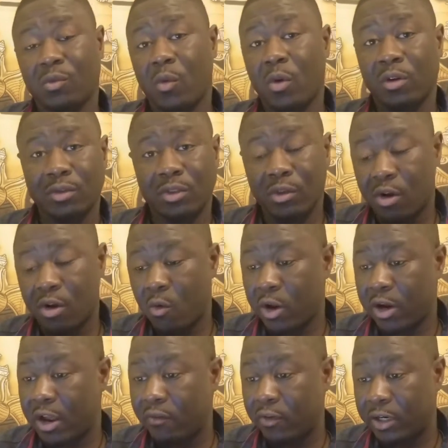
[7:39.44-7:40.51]
or
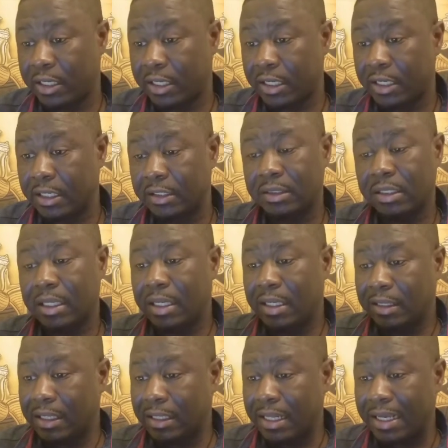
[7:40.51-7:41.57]
whatever it is
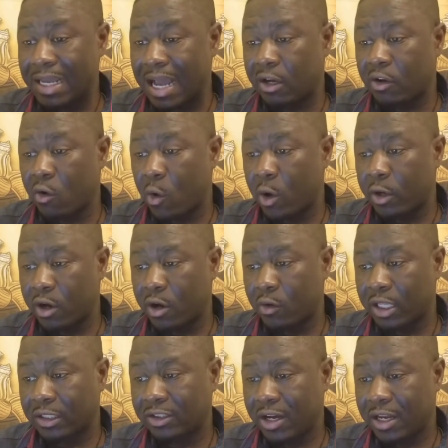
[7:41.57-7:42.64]
that they got going
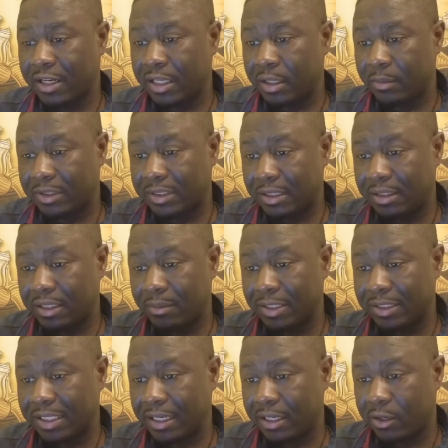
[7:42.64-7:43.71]
on. They trying to
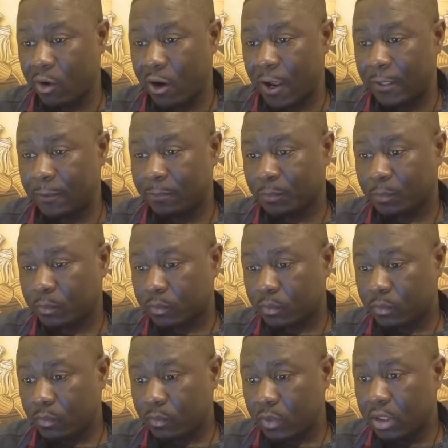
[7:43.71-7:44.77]
imitate it, right?
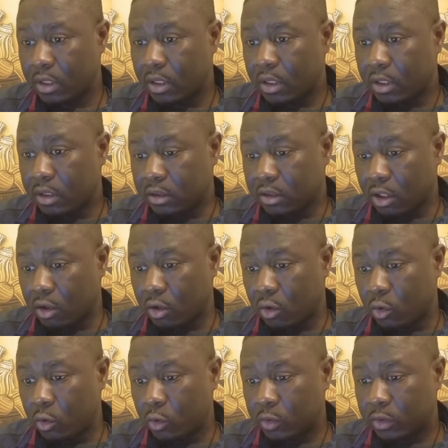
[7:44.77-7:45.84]

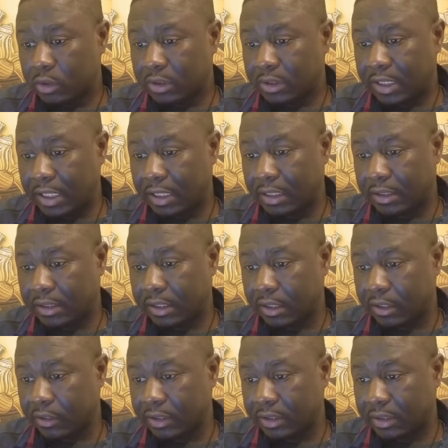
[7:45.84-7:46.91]
So dig this
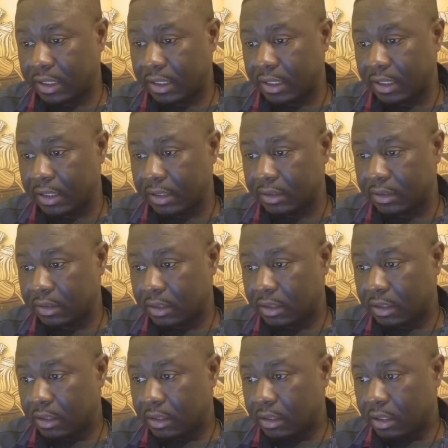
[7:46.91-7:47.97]
here. It says,
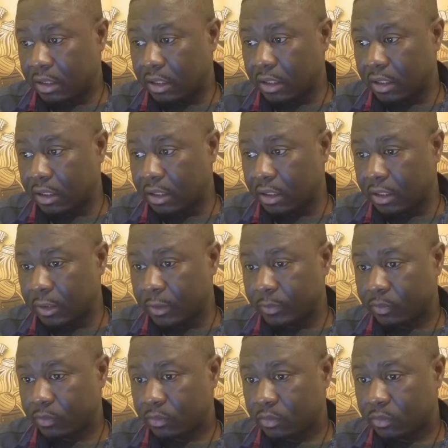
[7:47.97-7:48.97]
I'm